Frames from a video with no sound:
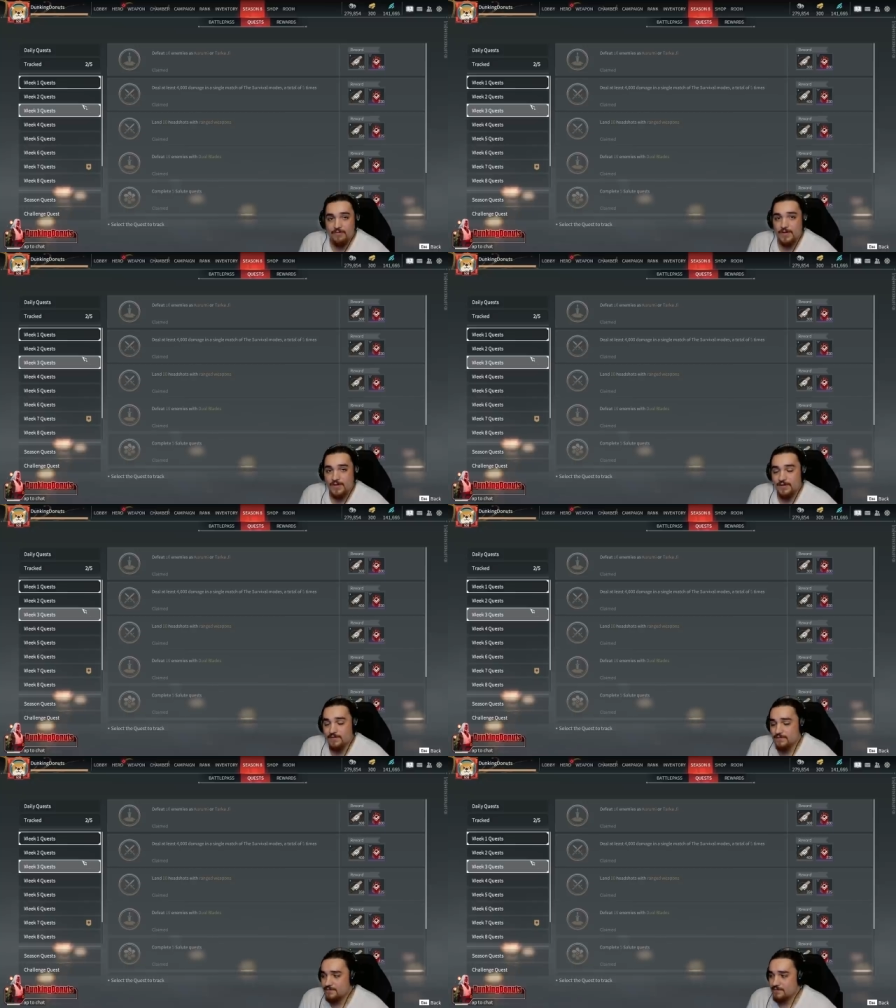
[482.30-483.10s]
week.
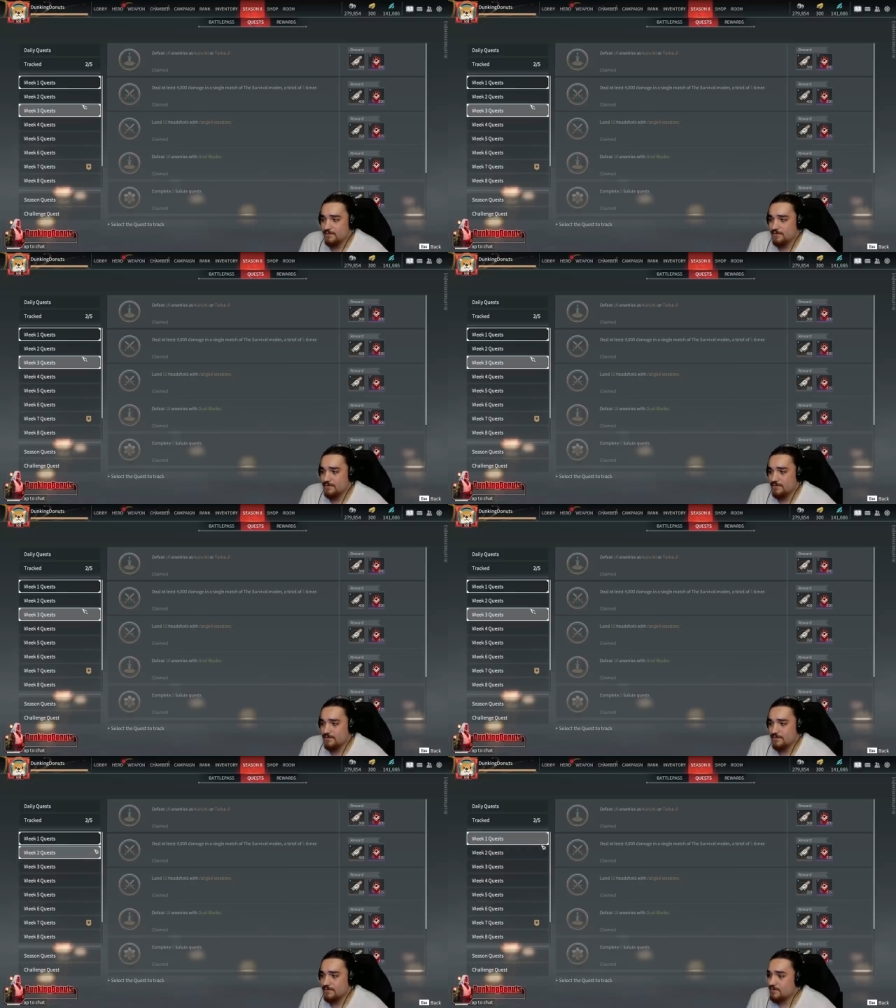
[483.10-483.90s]

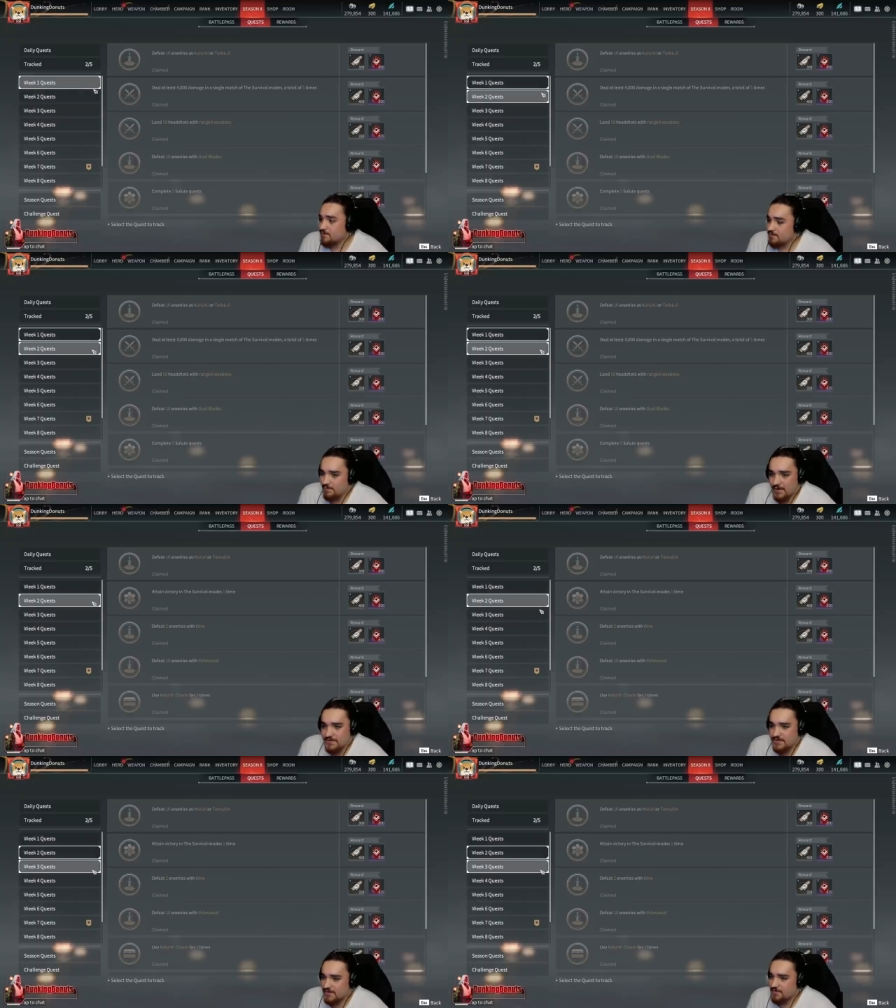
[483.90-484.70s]
Makes
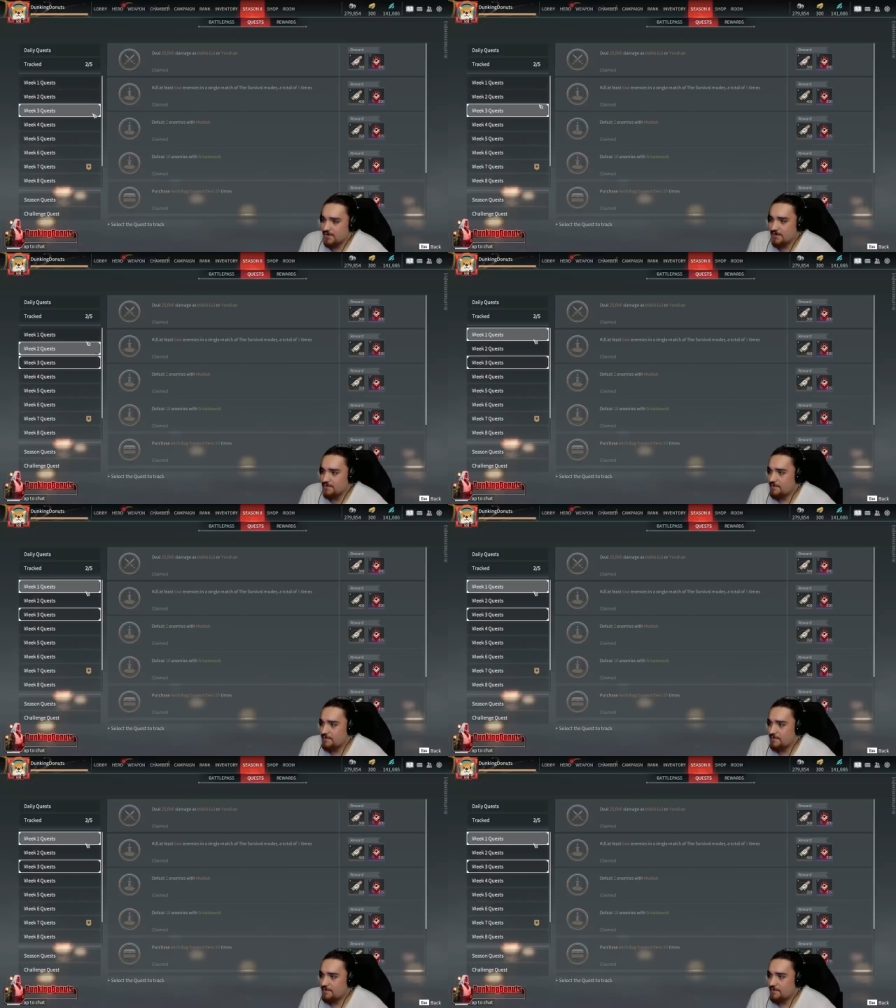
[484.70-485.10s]
sense, right?